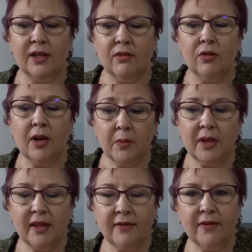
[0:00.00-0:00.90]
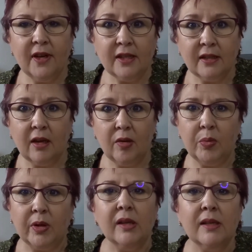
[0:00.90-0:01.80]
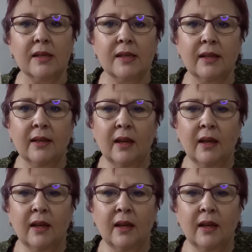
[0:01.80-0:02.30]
They're all right when they're first opened,